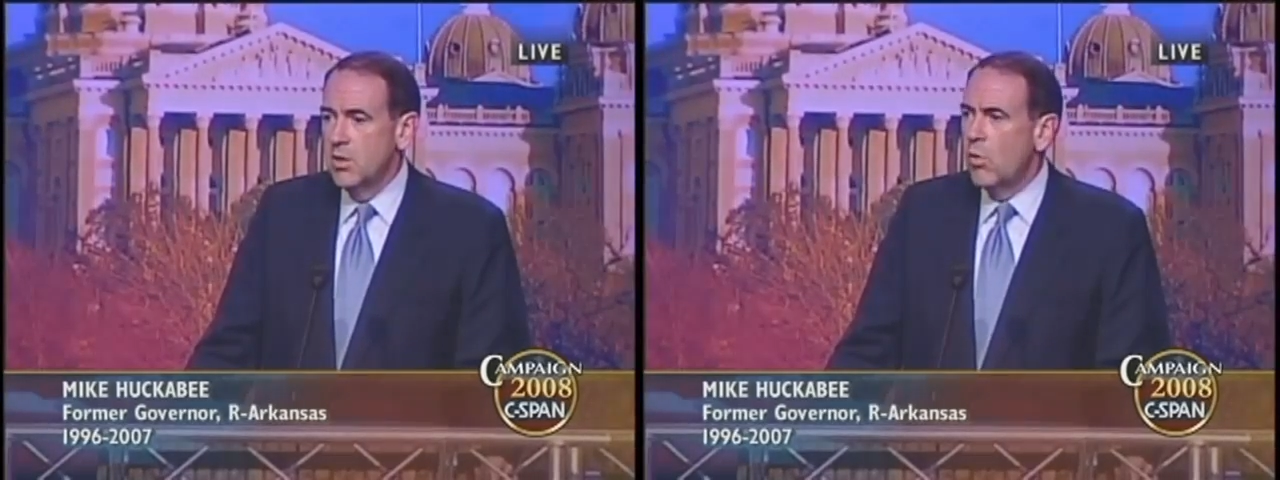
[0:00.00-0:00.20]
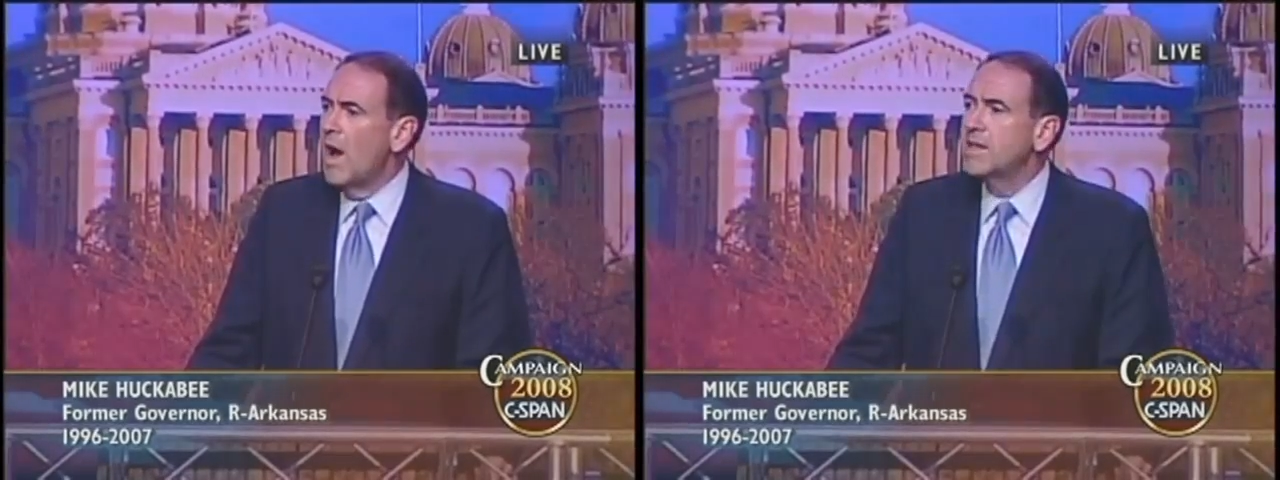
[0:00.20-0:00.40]

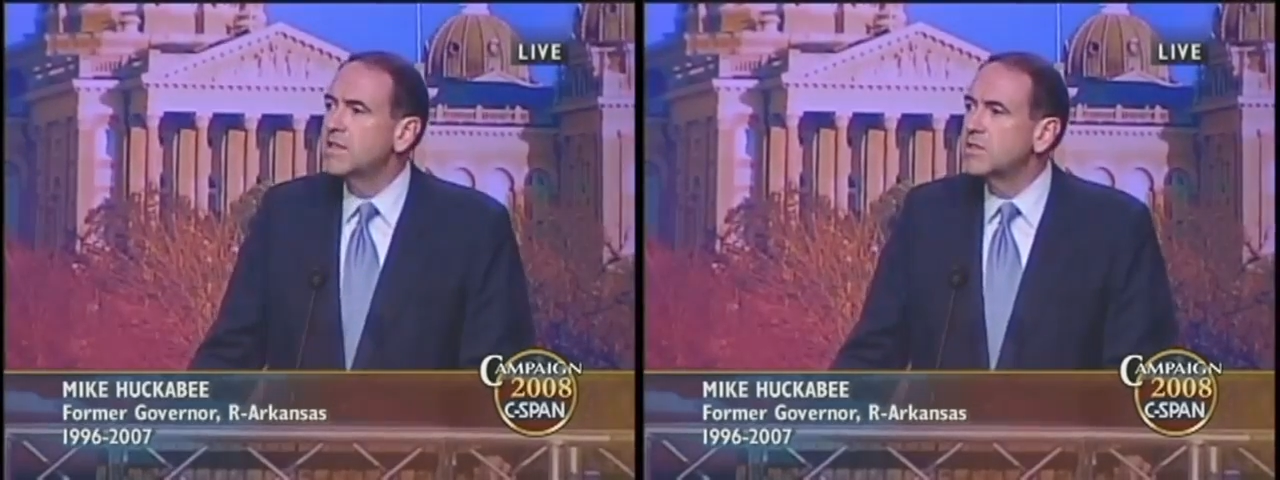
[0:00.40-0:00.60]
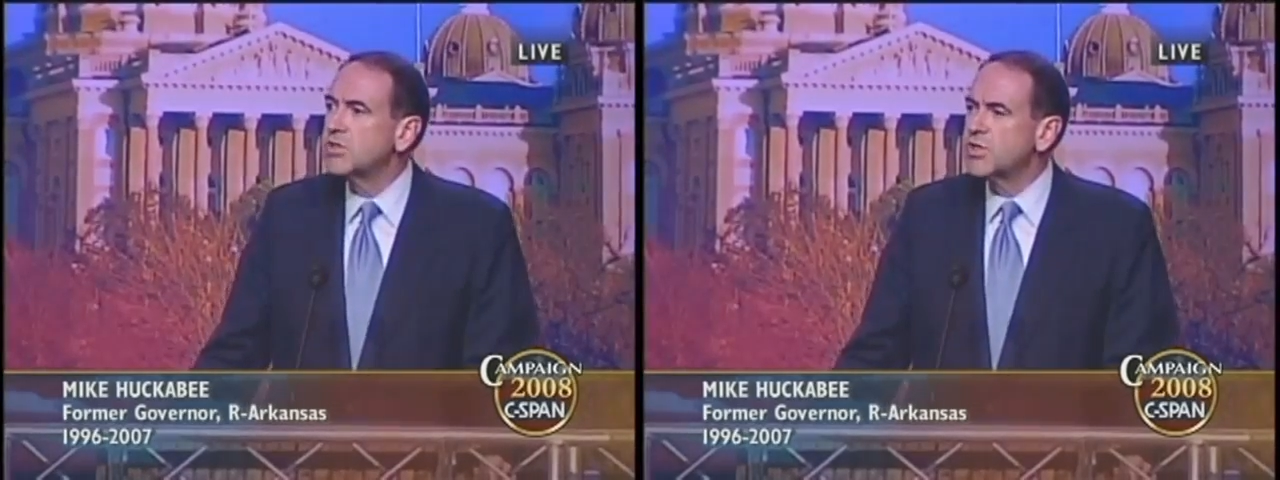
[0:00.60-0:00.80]
Why
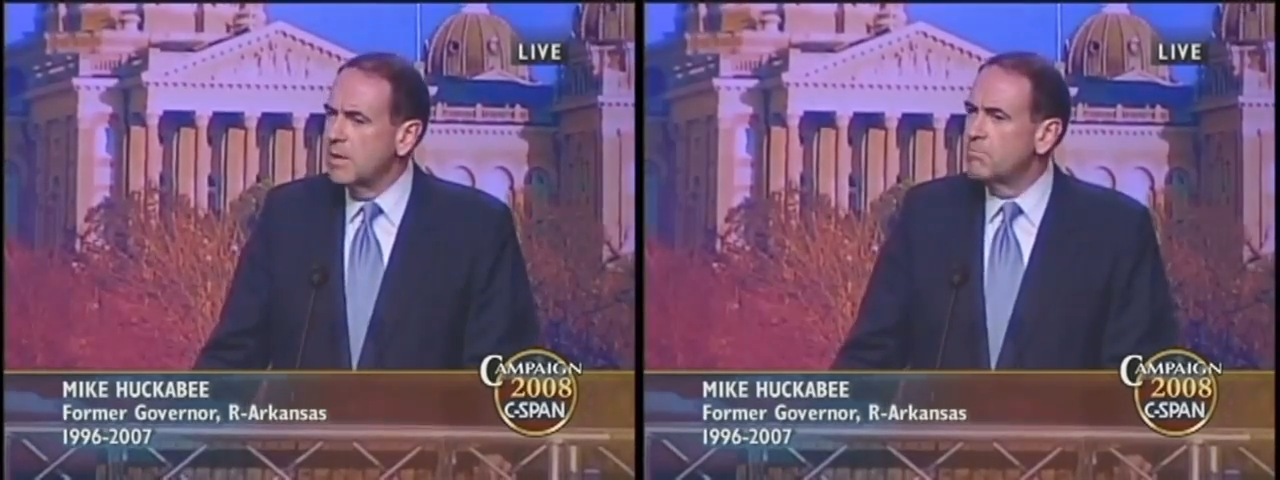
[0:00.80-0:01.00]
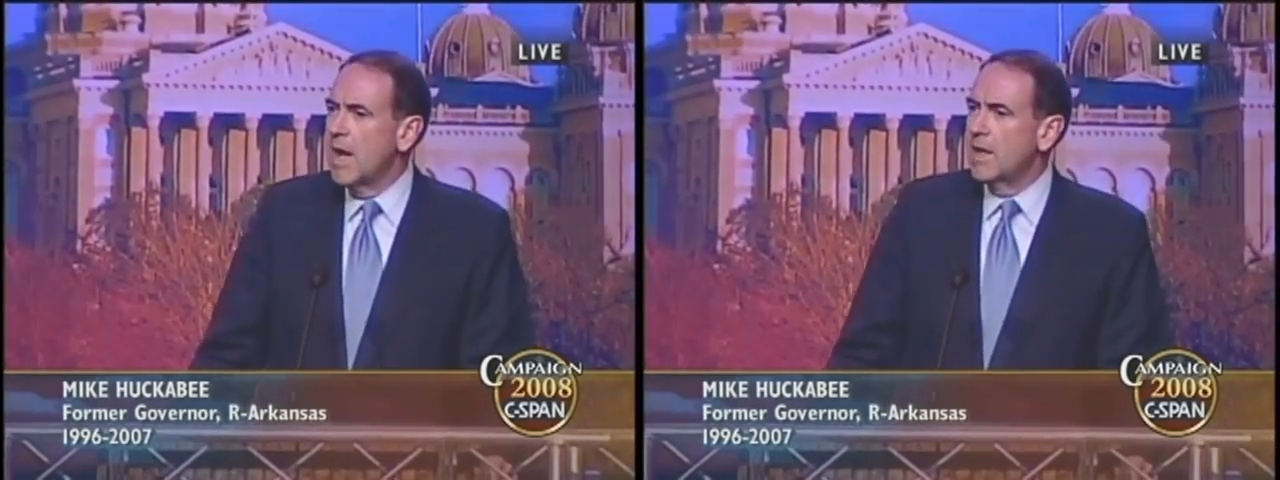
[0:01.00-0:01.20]
didn't
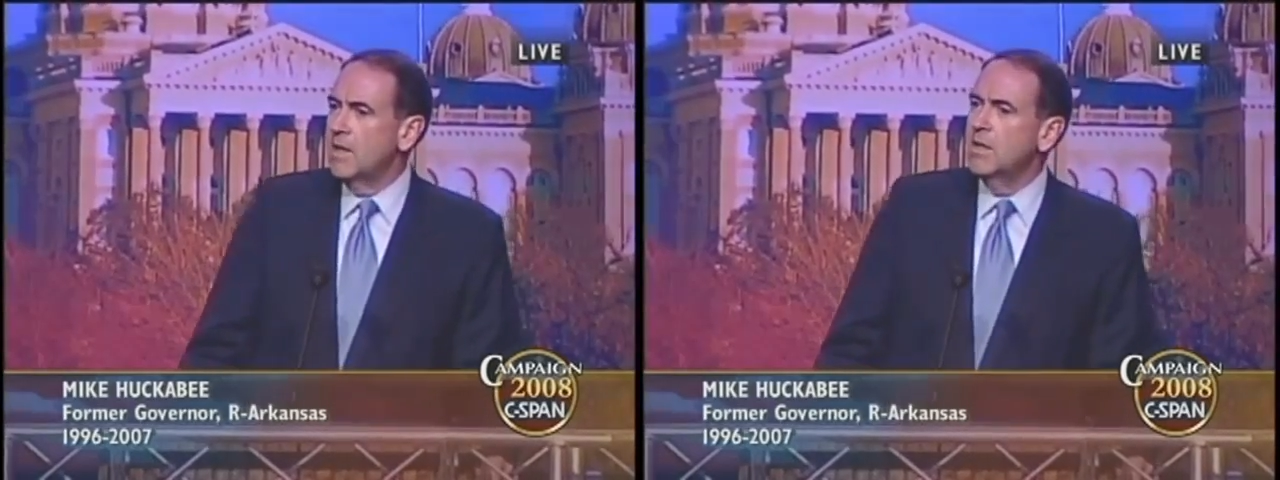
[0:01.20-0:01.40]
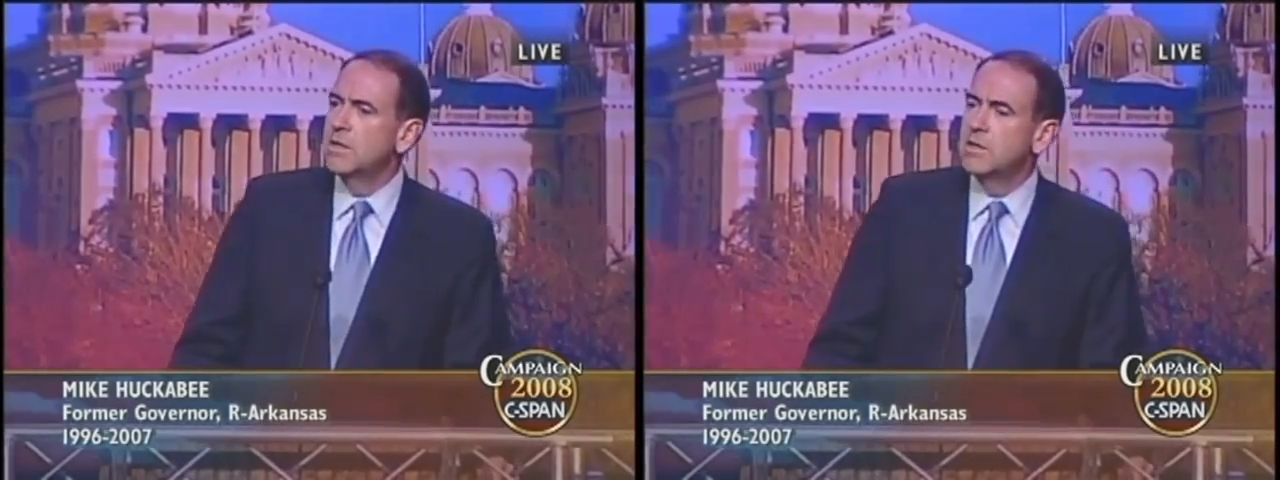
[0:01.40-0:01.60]

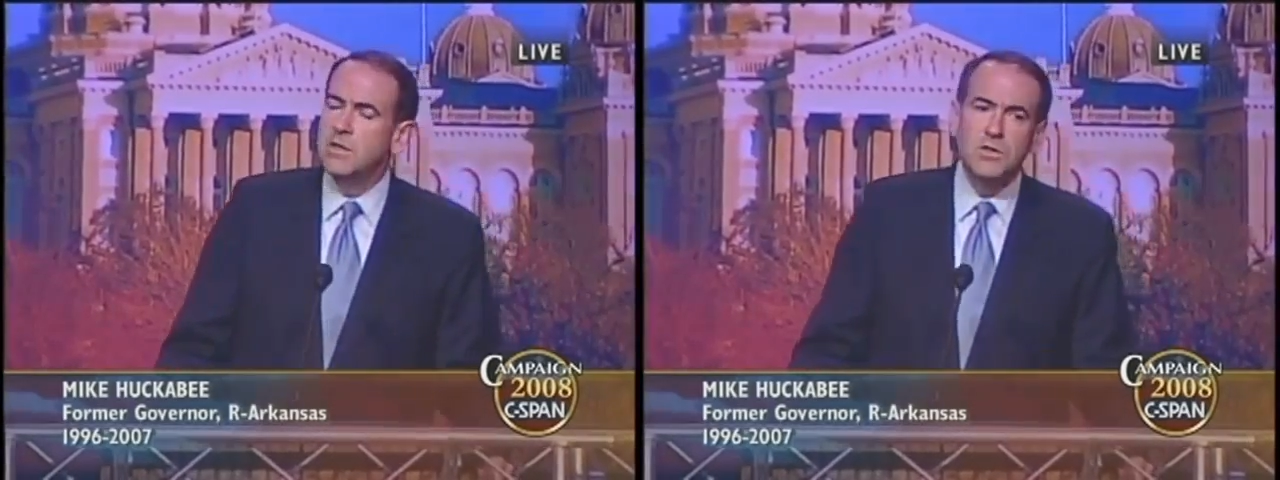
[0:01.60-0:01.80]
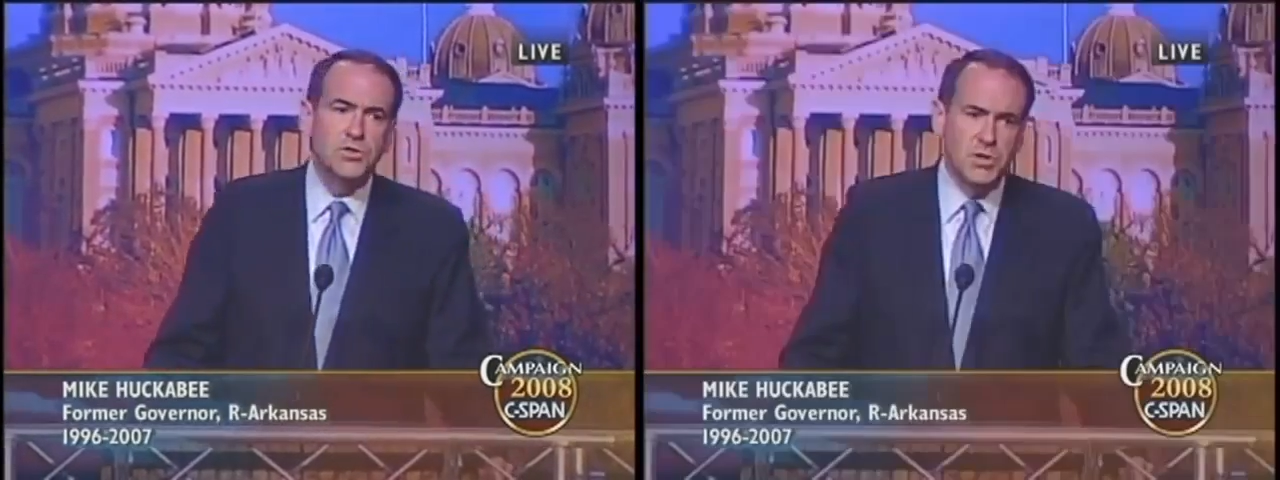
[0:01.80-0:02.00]
somebody
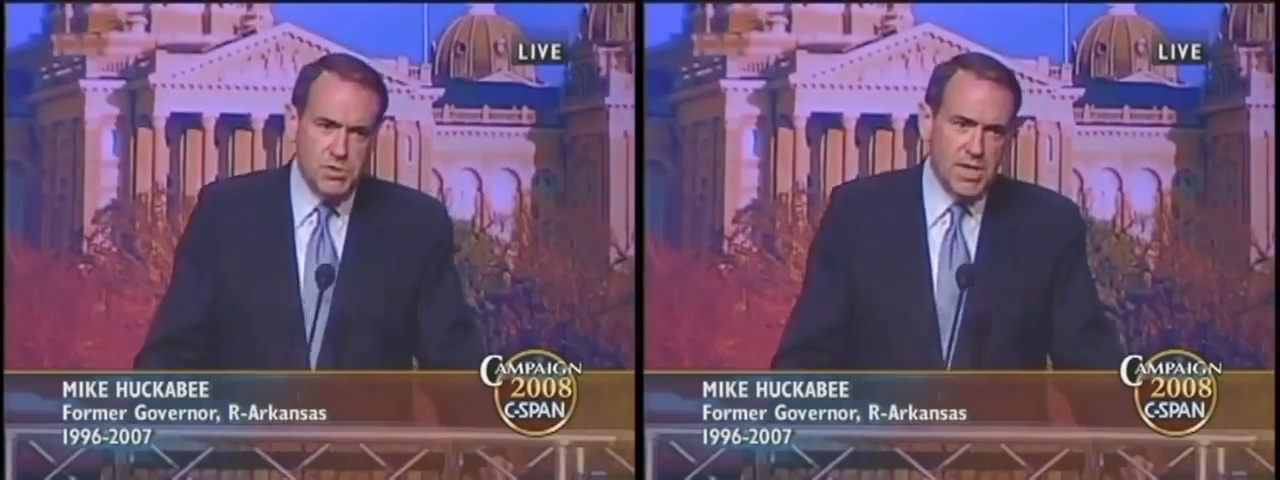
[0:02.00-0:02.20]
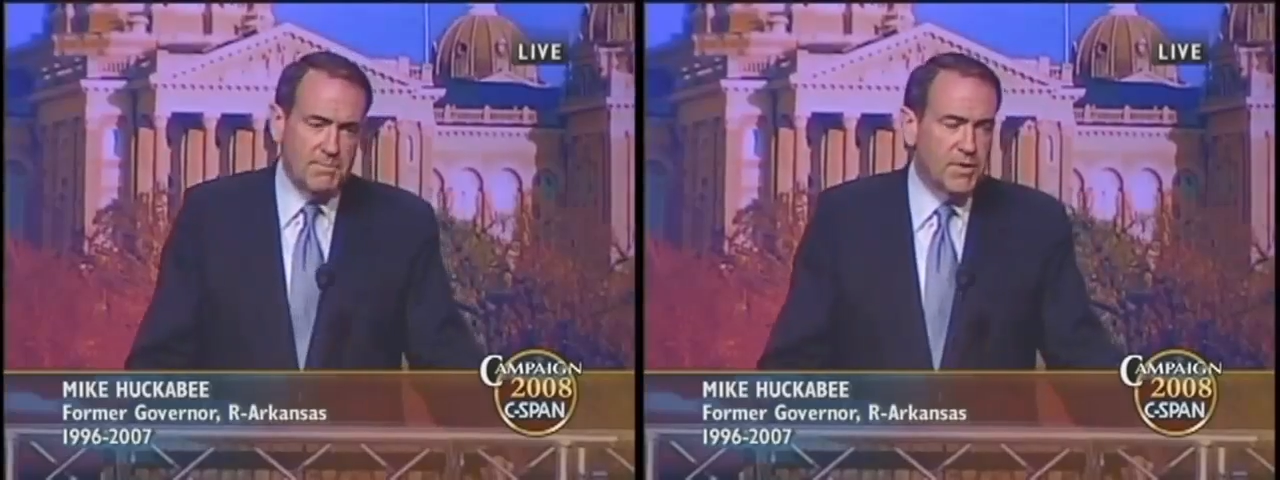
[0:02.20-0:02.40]
do
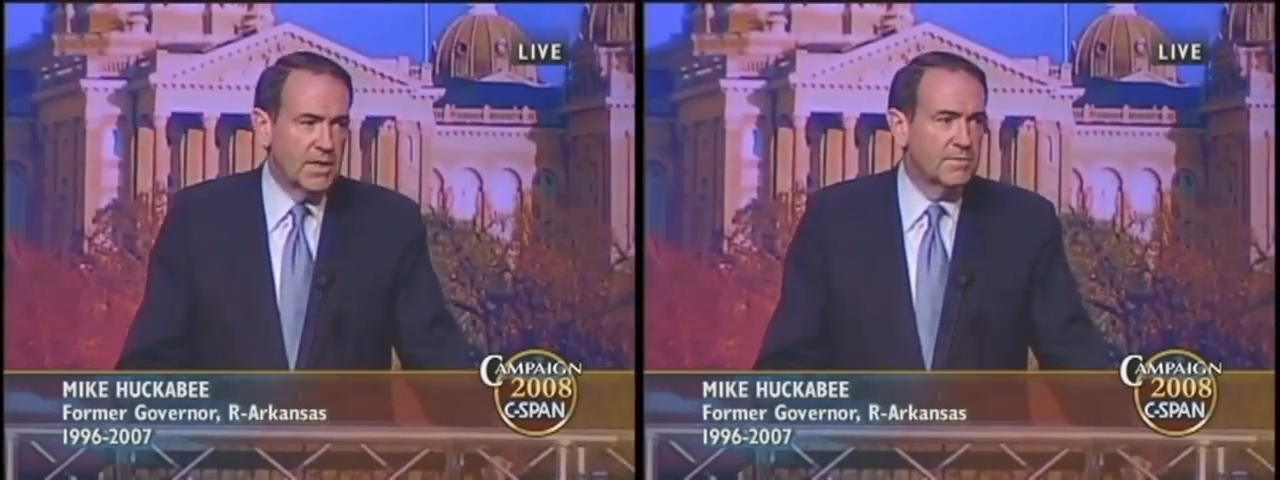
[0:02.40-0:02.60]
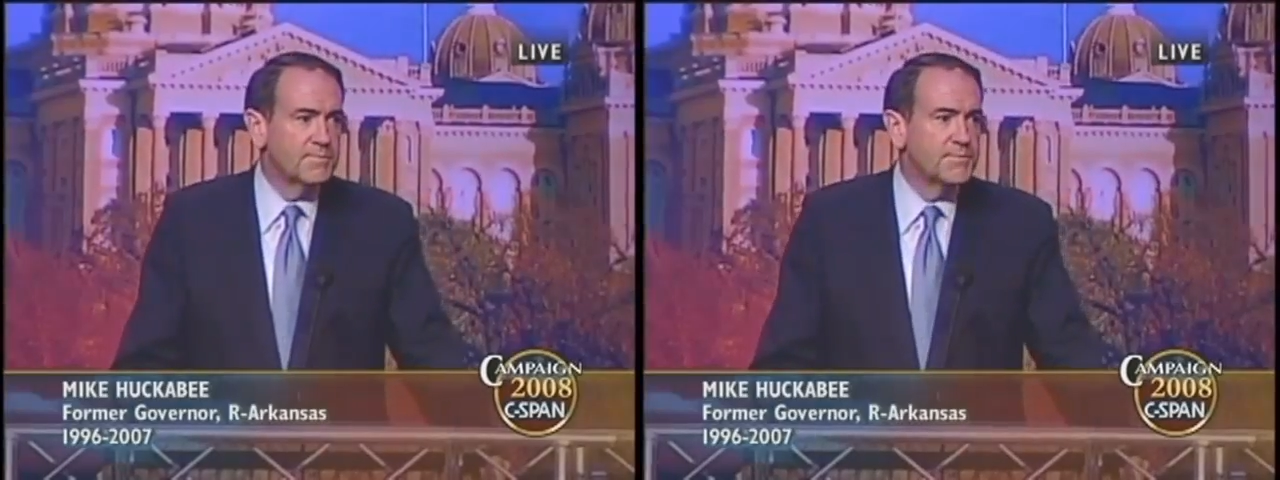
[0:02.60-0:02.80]
something?